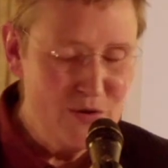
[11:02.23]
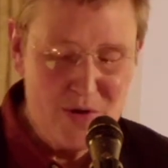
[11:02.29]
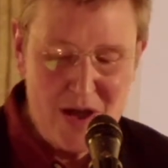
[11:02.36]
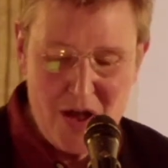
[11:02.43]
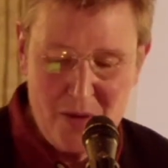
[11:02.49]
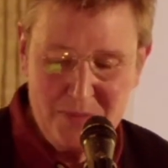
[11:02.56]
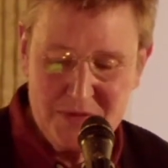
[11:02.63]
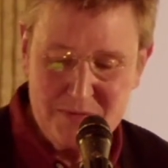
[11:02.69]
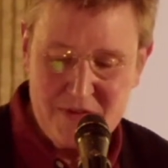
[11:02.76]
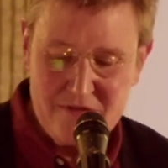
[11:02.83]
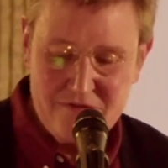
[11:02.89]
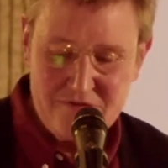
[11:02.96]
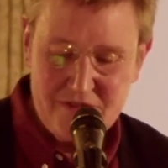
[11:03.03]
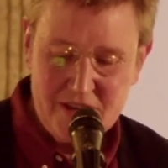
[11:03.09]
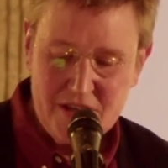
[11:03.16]
who helped me
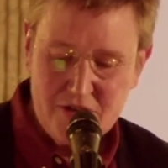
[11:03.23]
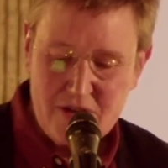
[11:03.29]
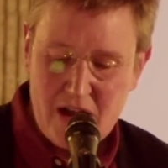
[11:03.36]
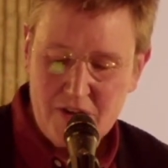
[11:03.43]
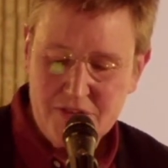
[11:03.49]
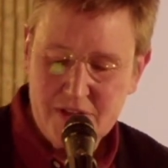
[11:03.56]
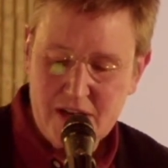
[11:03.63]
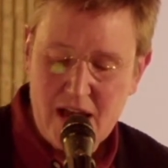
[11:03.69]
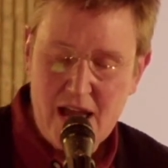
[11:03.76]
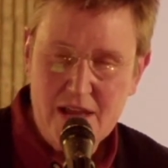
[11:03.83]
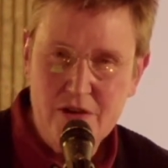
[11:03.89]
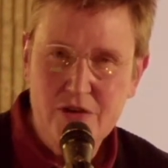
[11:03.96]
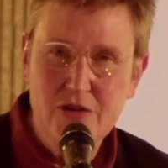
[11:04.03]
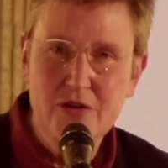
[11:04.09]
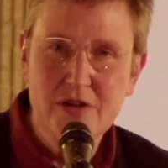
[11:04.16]
figure out that I
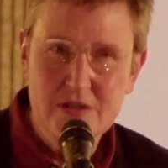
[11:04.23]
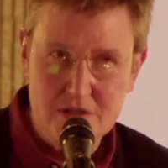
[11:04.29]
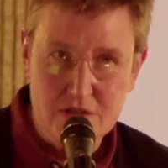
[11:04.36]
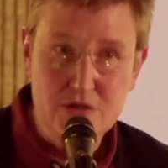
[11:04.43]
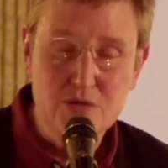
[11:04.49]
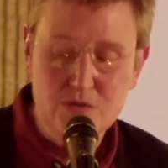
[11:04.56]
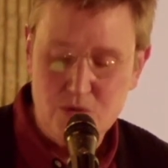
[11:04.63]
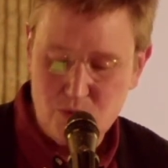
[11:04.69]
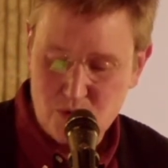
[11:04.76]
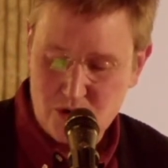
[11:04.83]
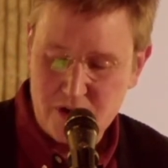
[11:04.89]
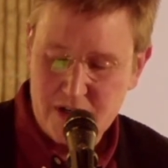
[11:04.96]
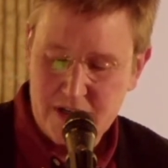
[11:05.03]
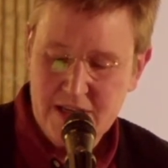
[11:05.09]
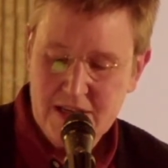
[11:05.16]
could do the
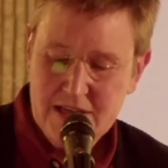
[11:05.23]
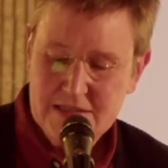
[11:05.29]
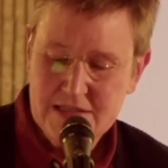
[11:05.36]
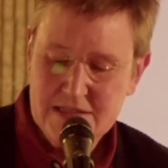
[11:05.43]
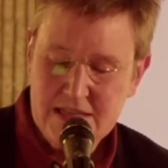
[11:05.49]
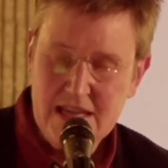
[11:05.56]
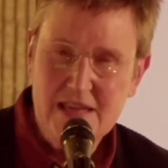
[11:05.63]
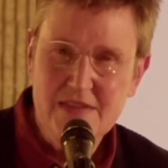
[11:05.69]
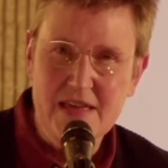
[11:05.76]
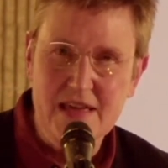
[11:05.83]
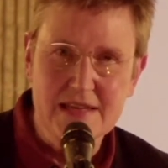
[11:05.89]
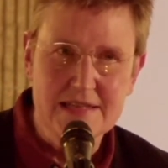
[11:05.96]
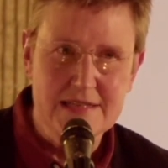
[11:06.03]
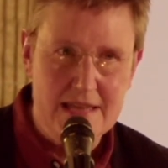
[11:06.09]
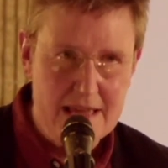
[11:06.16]
work to take
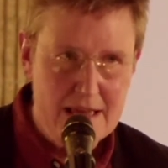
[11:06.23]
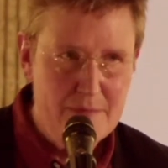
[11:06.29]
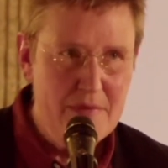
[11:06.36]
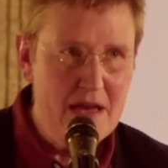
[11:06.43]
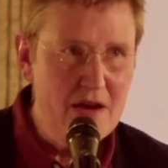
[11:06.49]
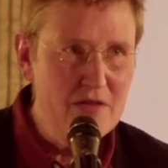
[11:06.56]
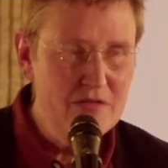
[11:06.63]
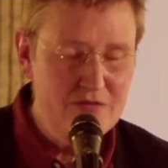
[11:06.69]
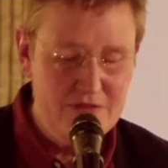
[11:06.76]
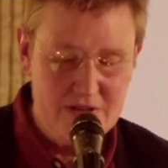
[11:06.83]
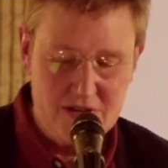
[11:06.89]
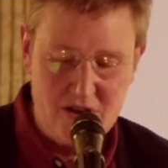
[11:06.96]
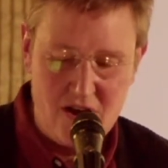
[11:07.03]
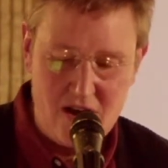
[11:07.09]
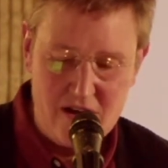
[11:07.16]
that damn
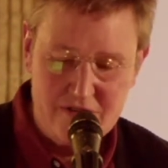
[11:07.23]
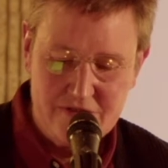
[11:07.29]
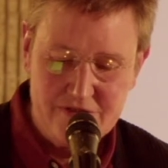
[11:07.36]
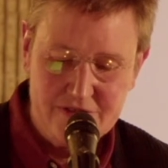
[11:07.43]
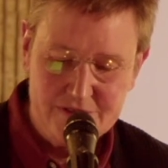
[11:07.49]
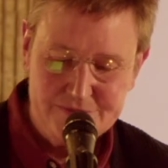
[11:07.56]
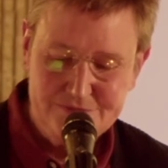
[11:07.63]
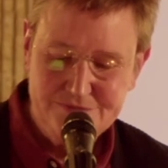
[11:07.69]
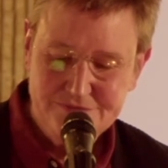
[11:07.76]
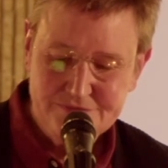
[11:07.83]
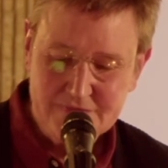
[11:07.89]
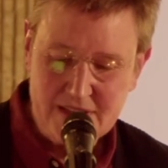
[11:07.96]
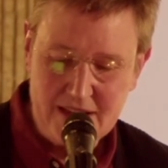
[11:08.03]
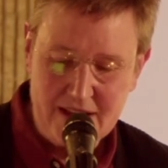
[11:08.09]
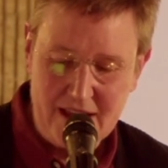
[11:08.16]
outfit off
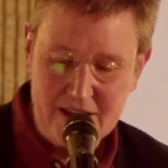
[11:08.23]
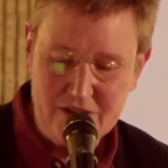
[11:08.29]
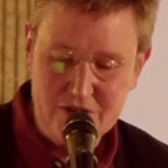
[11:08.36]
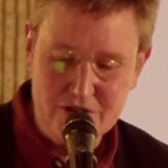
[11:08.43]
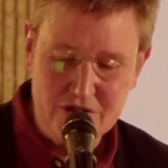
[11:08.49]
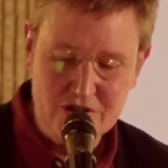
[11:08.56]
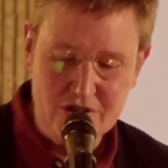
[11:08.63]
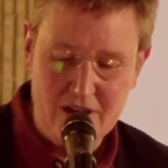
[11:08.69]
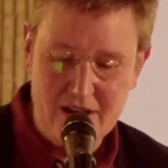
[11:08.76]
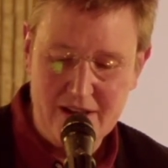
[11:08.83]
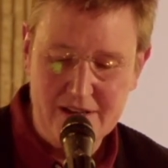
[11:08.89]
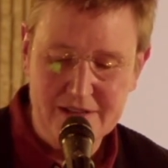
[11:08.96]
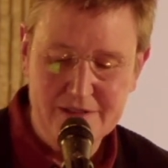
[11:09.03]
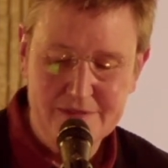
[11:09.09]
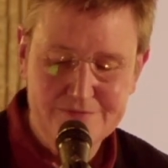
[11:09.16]
and I could
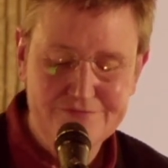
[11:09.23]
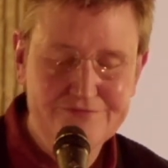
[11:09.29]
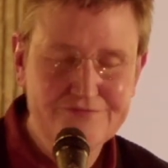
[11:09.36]
shine.